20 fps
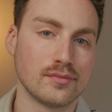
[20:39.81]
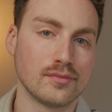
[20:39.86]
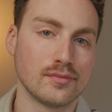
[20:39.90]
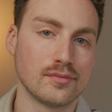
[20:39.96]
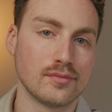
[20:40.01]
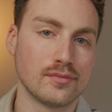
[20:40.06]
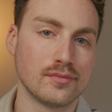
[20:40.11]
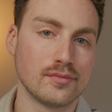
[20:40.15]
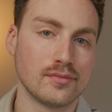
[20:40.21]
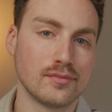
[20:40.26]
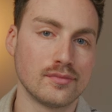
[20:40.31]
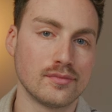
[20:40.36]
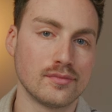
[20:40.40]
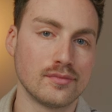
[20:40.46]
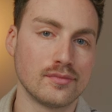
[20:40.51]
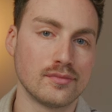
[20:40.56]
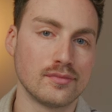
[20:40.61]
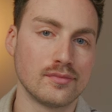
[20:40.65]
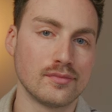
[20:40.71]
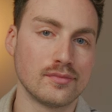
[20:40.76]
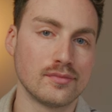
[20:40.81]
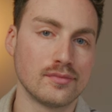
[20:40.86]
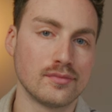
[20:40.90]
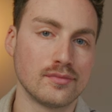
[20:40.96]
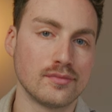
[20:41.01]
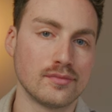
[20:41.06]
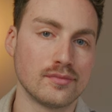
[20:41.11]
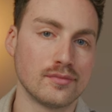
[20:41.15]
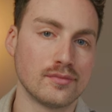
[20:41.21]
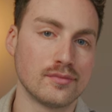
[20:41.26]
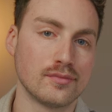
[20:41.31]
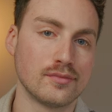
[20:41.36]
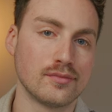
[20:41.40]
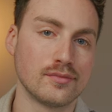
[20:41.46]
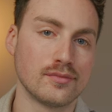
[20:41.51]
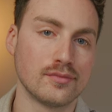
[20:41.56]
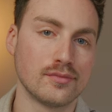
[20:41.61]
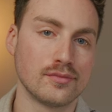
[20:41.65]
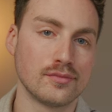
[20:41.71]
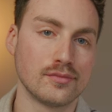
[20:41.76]

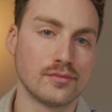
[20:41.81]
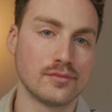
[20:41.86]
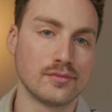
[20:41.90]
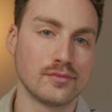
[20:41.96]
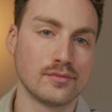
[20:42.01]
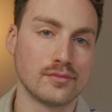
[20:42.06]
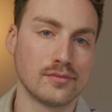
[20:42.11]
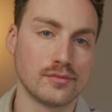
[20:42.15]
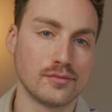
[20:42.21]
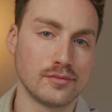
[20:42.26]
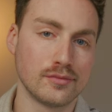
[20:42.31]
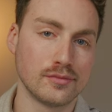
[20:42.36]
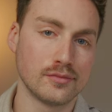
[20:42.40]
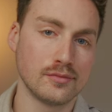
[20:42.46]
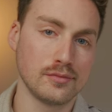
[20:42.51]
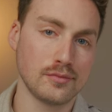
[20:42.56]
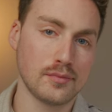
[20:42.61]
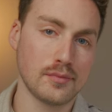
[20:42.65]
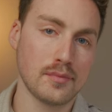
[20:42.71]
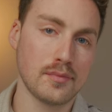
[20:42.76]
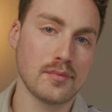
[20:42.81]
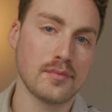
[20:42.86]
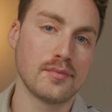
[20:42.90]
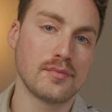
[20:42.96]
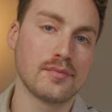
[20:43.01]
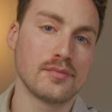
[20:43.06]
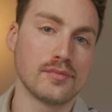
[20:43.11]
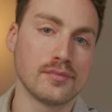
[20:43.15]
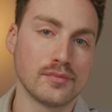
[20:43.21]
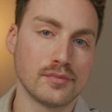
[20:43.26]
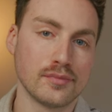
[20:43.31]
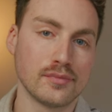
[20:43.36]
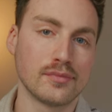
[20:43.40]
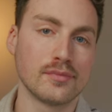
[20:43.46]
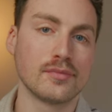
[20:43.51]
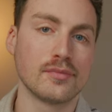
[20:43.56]
This person isn't speaking.